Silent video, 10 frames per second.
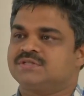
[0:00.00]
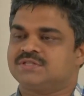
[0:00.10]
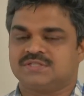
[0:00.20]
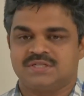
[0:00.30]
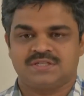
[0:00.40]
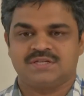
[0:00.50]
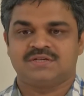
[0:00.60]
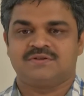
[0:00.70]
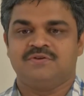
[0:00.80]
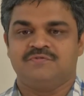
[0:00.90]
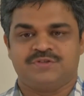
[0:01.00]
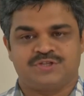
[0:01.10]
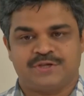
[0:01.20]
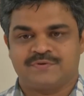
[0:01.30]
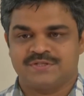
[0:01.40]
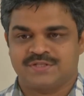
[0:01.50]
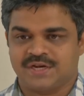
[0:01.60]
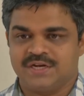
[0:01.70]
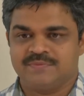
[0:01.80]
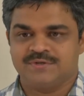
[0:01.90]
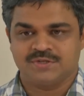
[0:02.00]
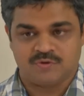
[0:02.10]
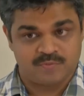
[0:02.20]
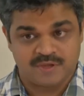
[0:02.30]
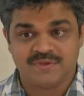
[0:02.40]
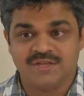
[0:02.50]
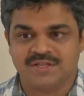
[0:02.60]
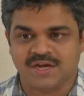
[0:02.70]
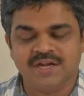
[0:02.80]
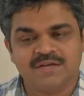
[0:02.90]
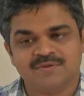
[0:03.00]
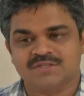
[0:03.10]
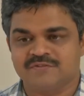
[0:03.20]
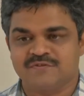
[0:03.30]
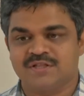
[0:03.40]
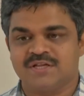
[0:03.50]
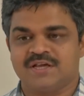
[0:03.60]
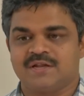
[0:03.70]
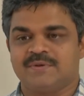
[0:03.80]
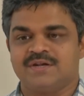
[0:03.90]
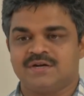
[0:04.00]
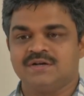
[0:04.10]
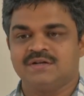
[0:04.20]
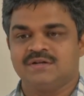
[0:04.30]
There is nothing which requires 3 dimension, or maybe in 3 dimension everything can be done,